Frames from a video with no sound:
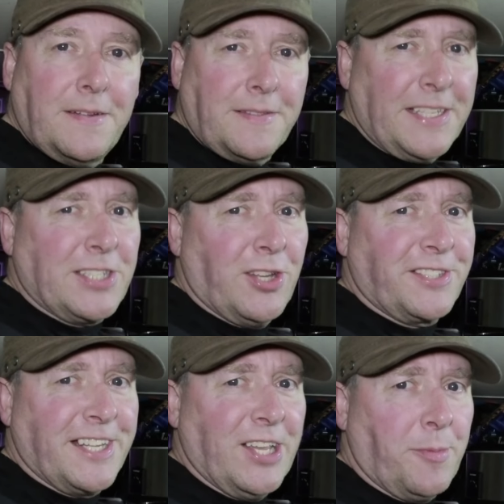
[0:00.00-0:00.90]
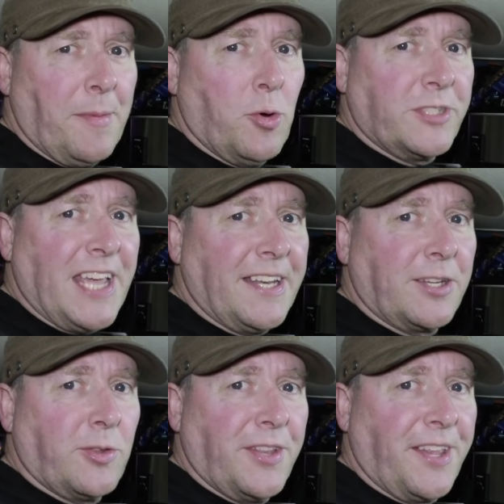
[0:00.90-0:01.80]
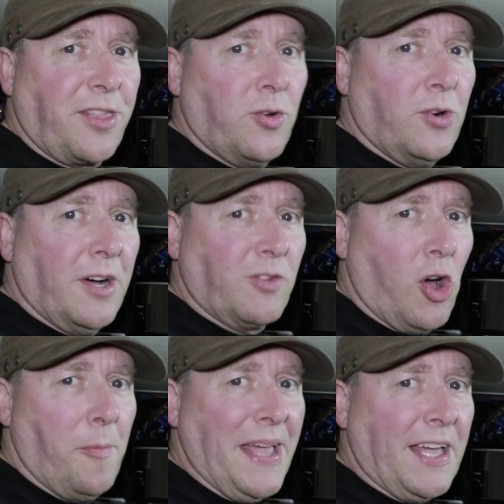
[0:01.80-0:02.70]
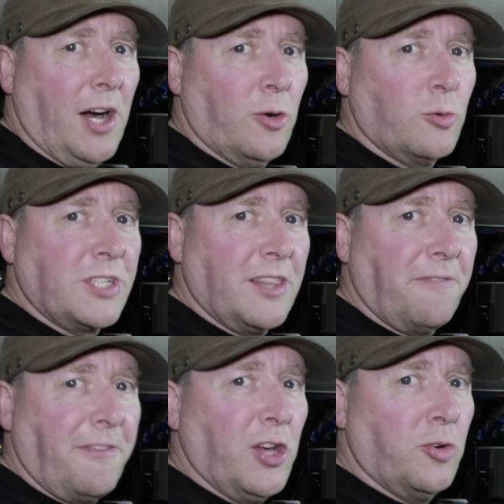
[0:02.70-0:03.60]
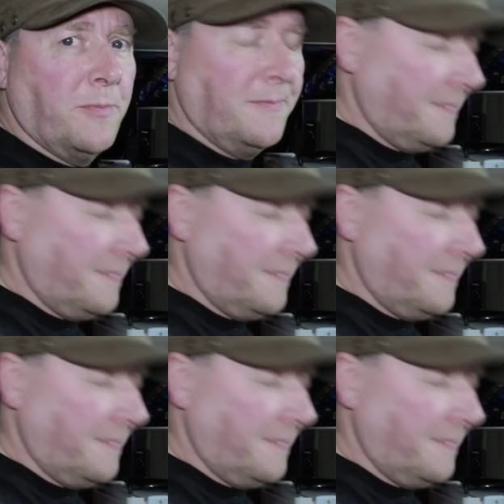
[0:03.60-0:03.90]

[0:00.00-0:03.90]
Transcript: This looks a little bit more technical than I thought. I've got to make holes in the film.